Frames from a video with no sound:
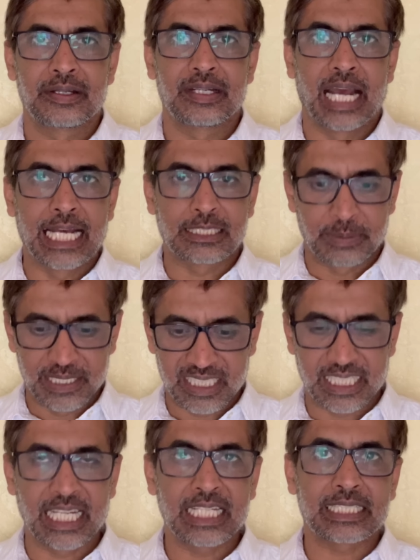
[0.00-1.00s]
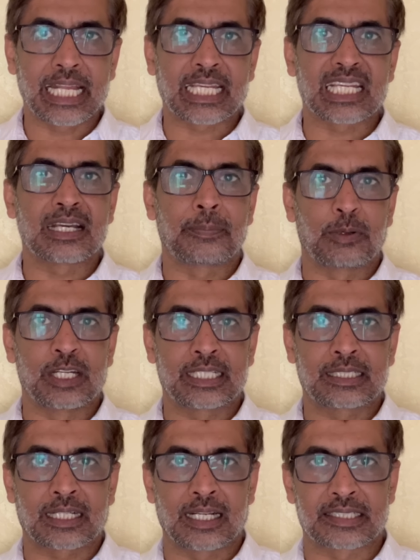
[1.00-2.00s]
has been seen taking a
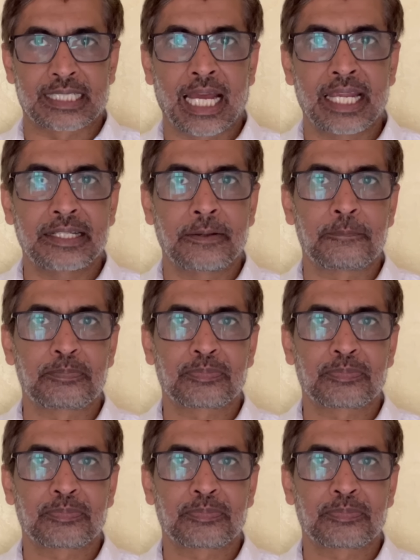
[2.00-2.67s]
political side